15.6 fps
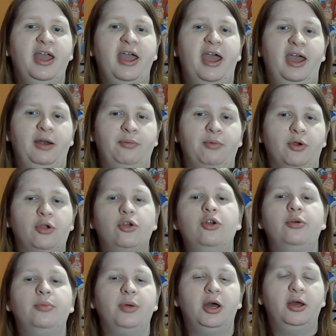and where
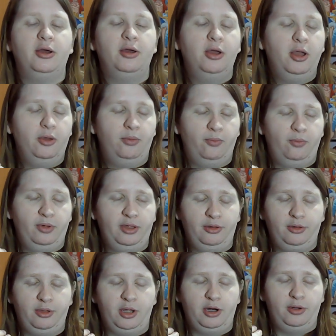Kuma
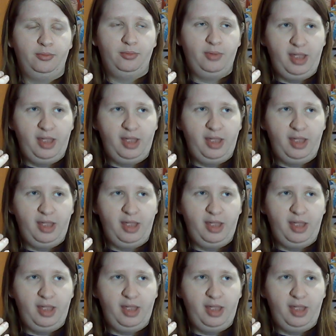will, you know,